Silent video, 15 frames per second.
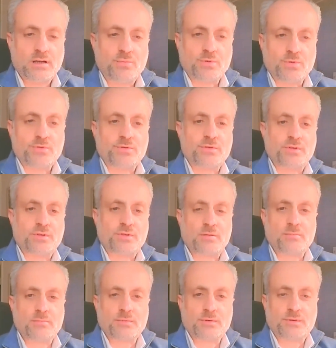It was the
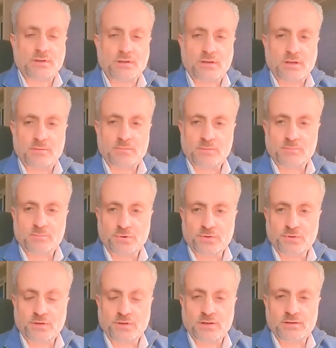same Cyril
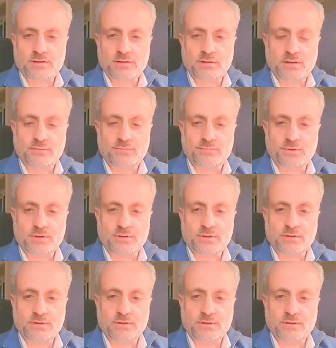Ramaphosa,
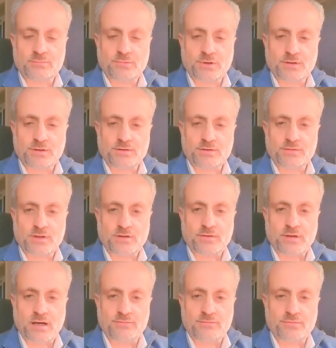the president of
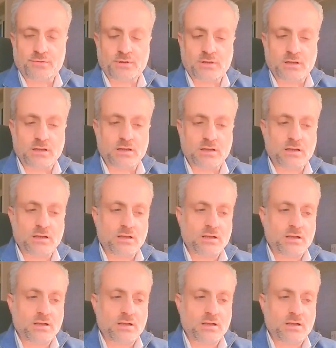South Africa,